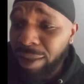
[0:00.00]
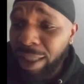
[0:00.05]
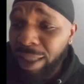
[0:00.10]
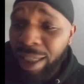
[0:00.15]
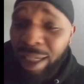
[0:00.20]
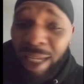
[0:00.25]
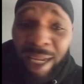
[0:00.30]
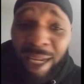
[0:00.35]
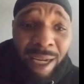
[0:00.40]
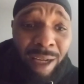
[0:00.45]
the
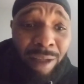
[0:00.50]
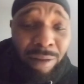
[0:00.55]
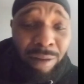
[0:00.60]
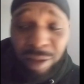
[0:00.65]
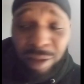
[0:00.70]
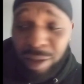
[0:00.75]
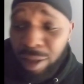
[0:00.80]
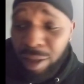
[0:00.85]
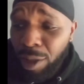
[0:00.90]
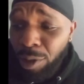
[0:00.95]

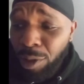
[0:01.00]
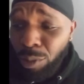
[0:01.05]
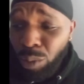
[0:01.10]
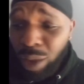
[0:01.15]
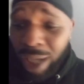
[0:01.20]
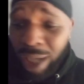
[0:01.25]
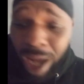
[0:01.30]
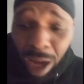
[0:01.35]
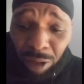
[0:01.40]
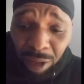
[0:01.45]
clowns
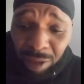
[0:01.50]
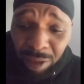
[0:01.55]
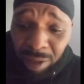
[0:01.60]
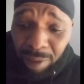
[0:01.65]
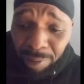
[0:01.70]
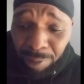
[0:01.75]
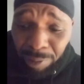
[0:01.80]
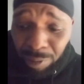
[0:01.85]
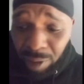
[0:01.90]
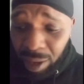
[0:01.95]
with all the
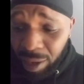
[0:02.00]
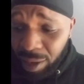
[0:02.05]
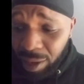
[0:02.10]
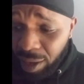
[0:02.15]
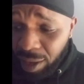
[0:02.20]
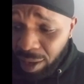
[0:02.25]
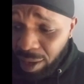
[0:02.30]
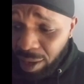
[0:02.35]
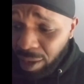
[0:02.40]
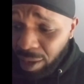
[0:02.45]
different
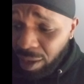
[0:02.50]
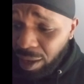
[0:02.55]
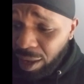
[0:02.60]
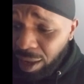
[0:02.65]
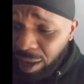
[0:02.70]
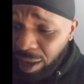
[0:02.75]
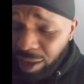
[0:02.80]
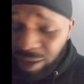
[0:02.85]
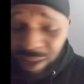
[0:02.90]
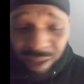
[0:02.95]

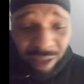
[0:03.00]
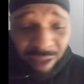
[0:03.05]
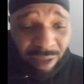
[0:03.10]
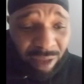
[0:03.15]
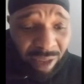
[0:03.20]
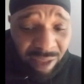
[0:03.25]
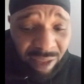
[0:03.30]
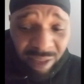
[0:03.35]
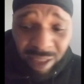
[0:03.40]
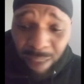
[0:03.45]
uh, de-
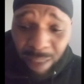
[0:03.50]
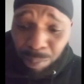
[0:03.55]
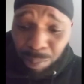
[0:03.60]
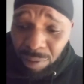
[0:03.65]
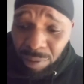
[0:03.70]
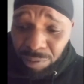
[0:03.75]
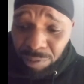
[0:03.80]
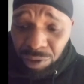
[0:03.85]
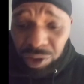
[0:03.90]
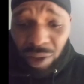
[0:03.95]

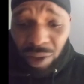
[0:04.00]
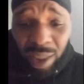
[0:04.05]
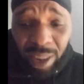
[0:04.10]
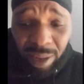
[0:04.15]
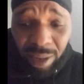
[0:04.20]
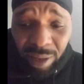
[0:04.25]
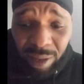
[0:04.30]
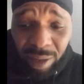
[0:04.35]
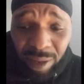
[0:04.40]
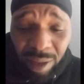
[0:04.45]
deceptive
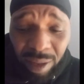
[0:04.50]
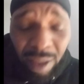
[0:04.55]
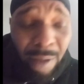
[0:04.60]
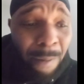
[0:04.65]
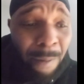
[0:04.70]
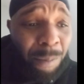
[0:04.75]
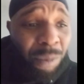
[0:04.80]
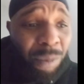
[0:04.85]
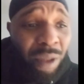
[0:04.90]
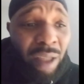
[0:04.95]
traits,
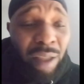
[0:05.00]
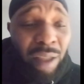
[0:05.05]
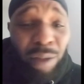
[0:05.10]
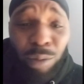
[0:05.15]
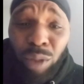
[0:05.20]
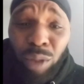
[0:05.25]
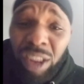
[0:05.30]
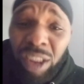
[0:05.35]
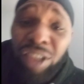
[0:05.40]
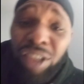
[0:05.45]

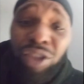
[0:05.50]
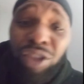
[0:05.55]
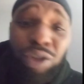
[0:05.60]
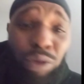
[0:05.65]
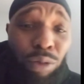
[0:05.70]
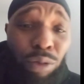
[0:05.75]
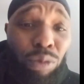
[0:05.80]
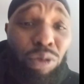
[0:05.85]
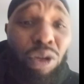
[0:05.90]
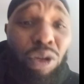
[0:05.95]
which is
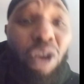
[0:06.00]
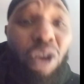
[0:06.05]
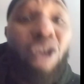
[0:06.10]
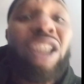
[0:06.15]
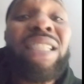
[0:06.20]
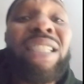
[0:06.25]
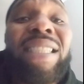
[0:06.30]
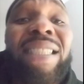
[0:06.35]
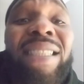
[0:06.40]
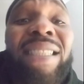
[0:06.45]
true
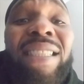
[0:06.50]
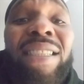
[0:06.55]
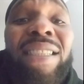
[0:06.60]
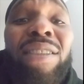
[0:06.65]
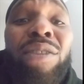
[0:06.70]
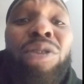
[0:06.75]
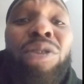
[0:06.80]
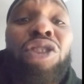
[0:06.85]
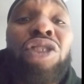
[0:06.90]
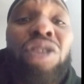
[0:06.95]

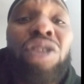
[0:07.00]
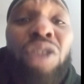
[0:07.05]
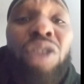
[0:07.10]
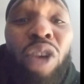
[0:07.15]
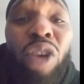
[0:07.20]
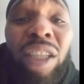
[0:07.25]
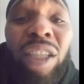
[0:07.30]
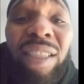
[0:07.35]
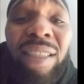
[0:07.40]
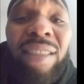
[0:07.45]
narciss-
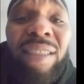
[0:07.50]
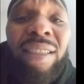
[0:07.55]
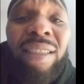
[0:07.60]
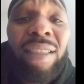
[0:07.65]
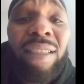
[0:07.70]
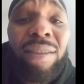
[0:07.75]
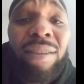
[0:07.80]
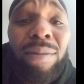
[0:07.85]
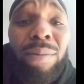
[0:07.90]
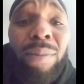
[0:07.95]

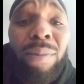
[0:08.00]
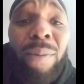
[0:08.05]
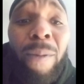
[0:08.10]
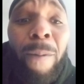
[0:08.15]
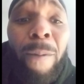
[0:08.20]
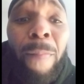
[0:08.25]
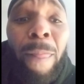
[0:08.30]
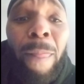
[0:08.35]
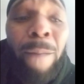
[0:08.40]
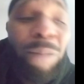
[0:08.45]
narcissism.